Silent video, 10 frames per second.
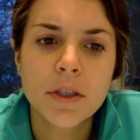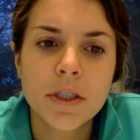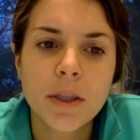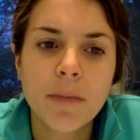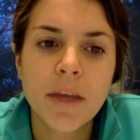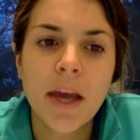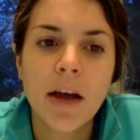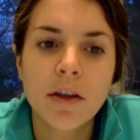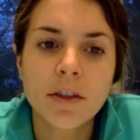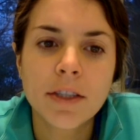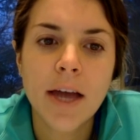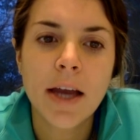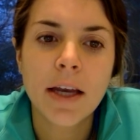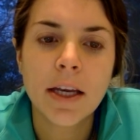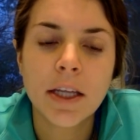Something else
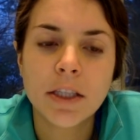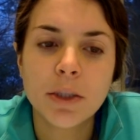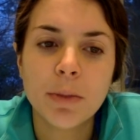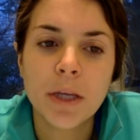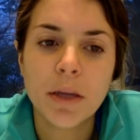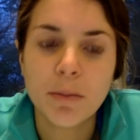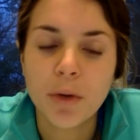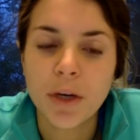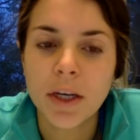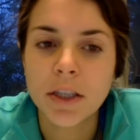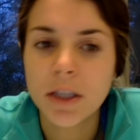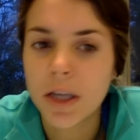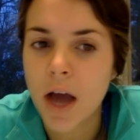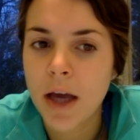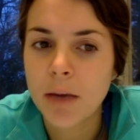that needs to be inputted into
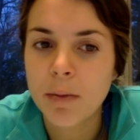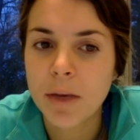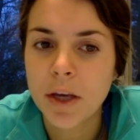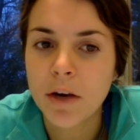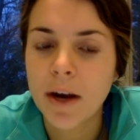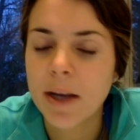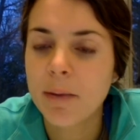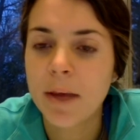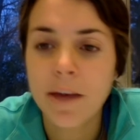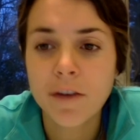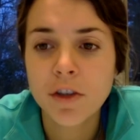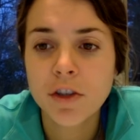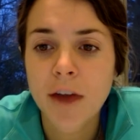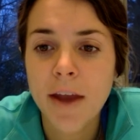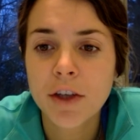the IEP are any behavior
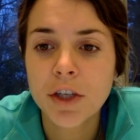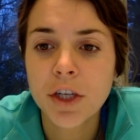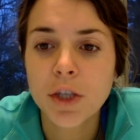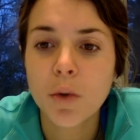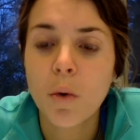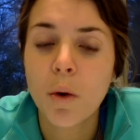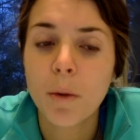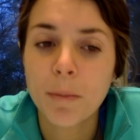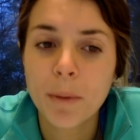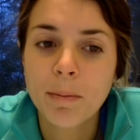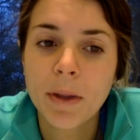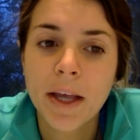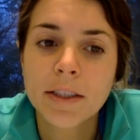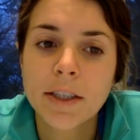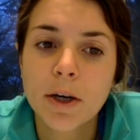strategies or BIP
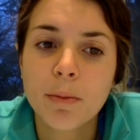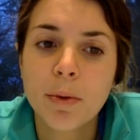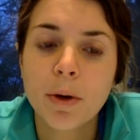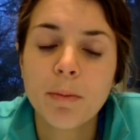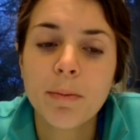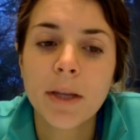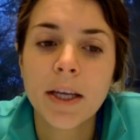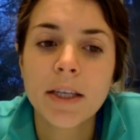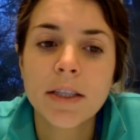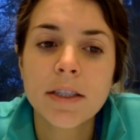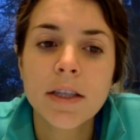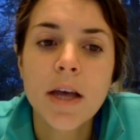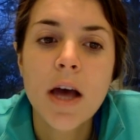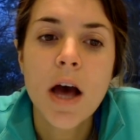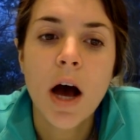plans that are put in place,
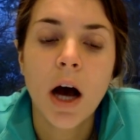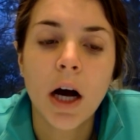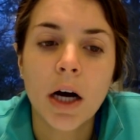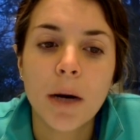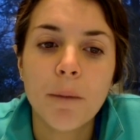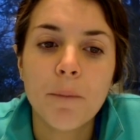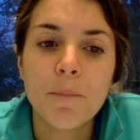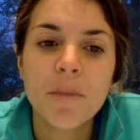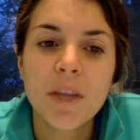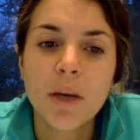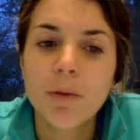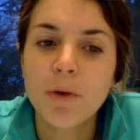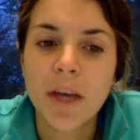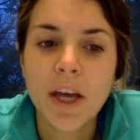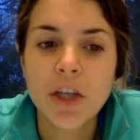
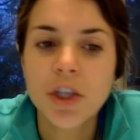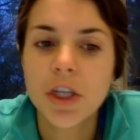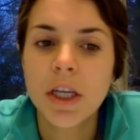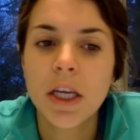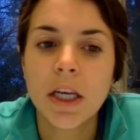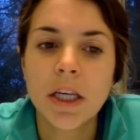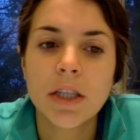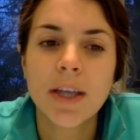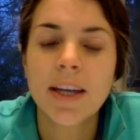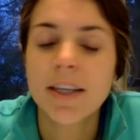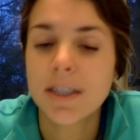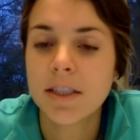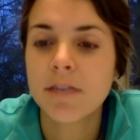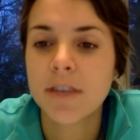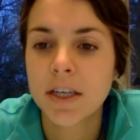communication needs, and
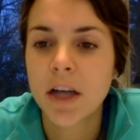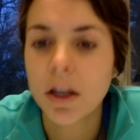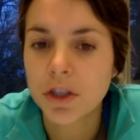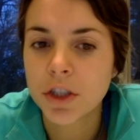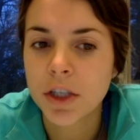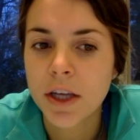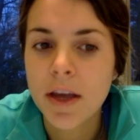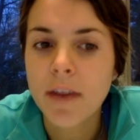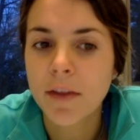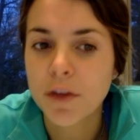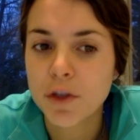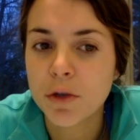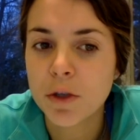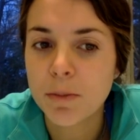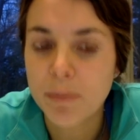assistive technology that the
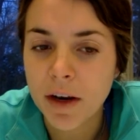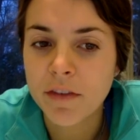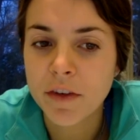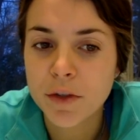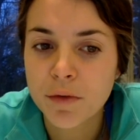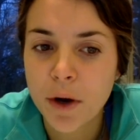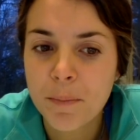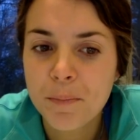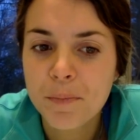student benefits from.